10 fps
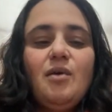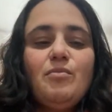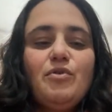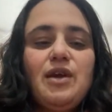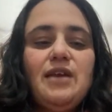
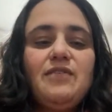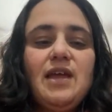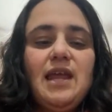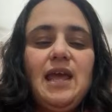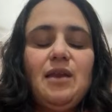
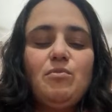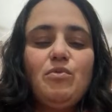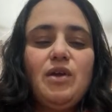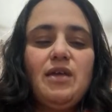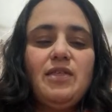Breathing in,
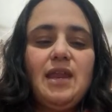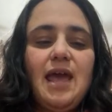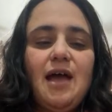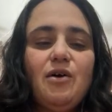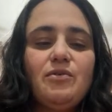breathing
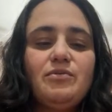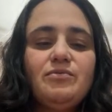out.